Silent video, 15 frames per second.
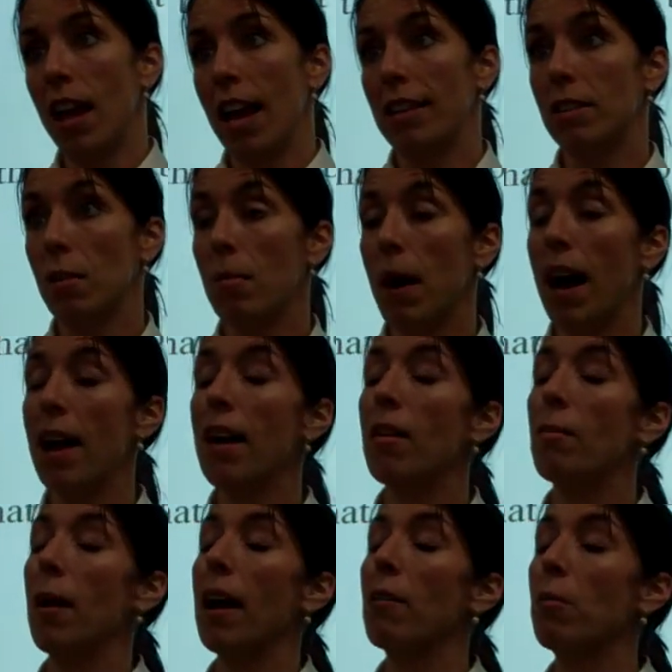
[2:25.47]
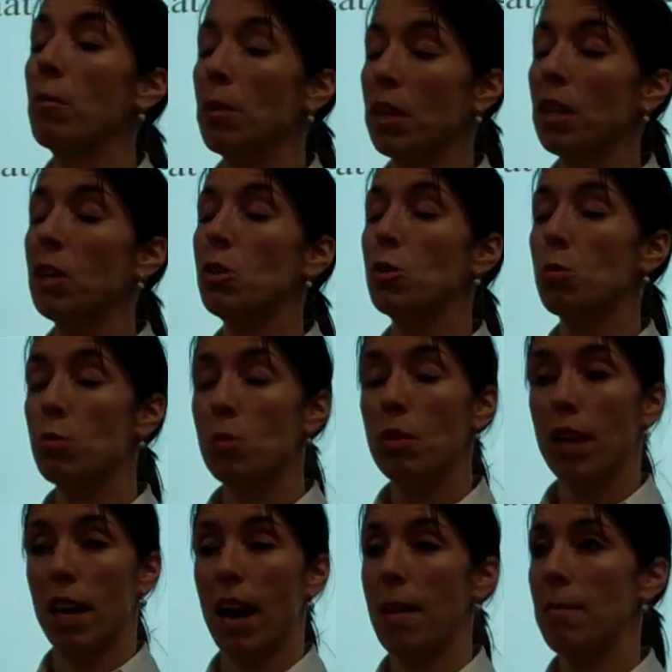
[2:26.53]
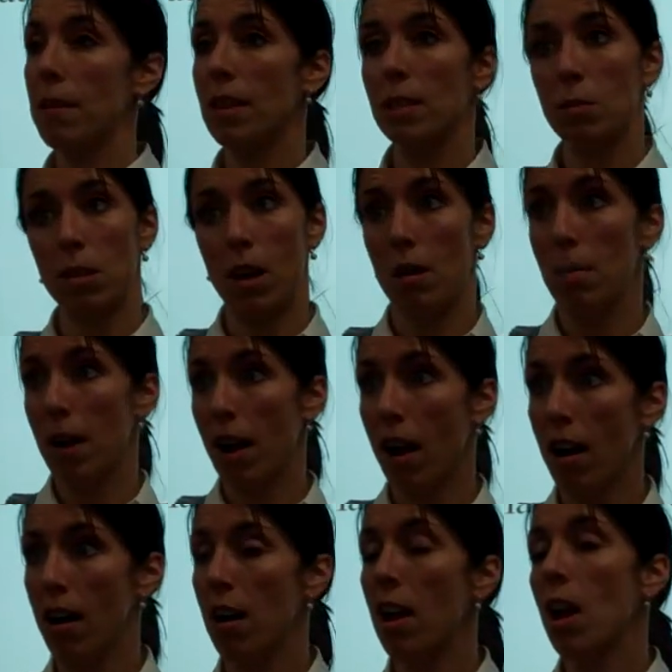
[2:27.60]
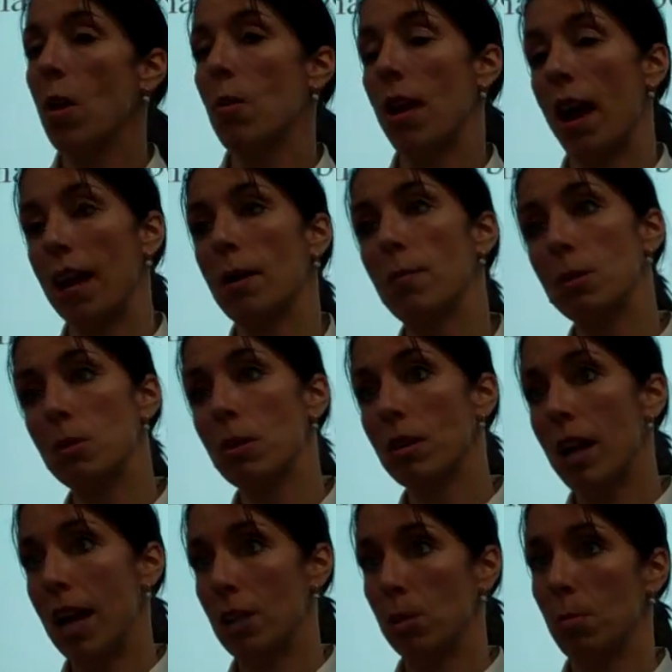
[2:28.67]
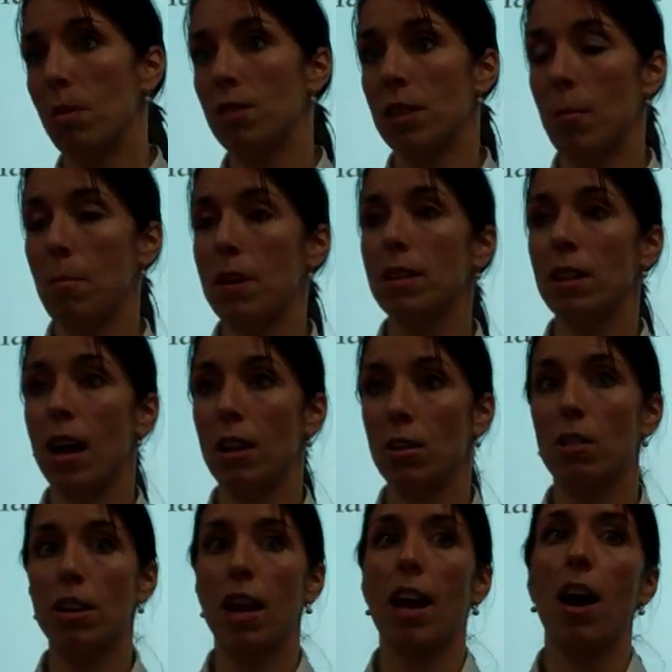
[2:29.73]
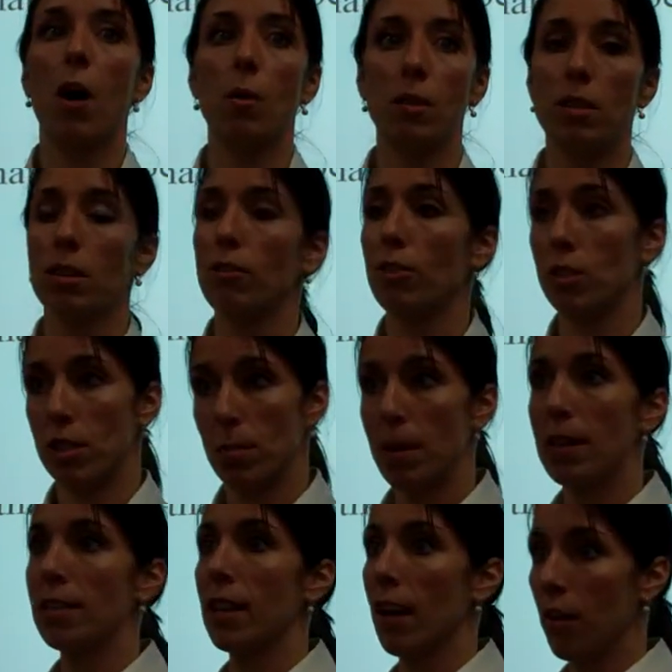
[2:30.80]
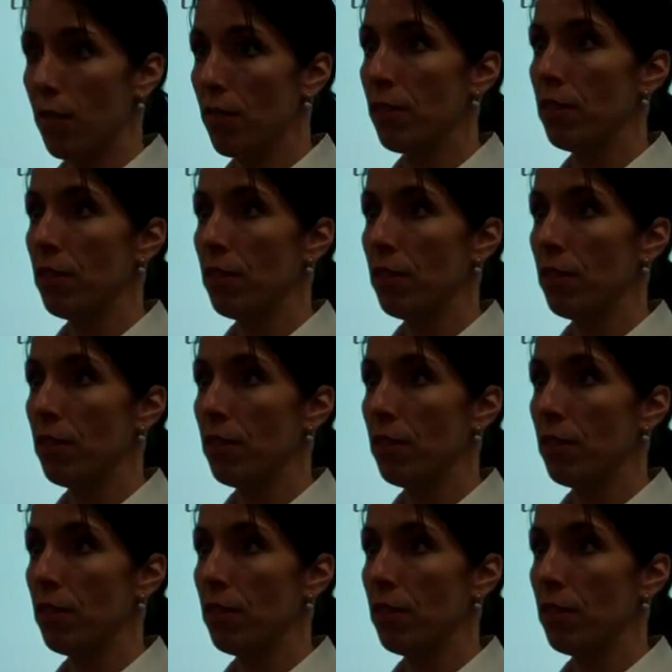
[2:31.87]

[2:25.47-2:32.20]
And so my really, truly, and I mean this with all of my heart, when I come into a classroom, if somebody's not learning, I always look first at myself.